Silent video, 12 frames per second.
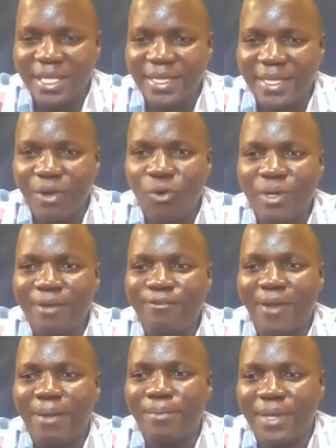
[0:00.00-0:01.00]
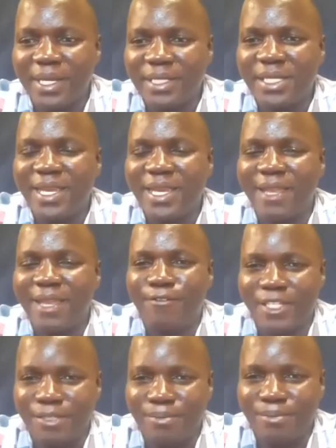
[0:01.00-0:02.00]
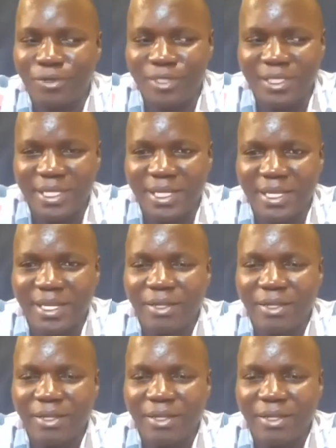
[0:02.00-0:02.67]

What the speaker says: They only vibrate in a fixed position.